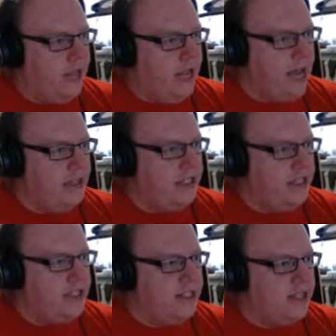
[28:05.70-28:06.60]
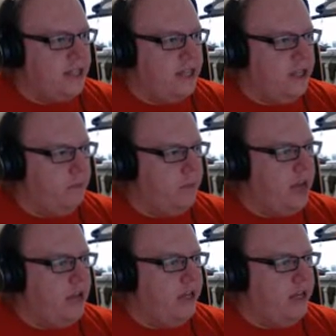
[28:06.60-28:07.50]
and he says that he'll
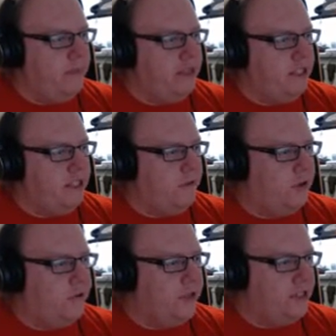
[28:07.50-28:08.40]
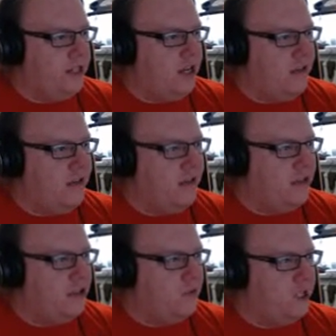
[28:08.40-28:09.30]
buy me a PS4 if it doesn't come out for
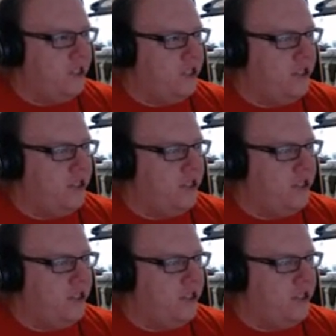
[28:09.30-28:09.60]
the Switch.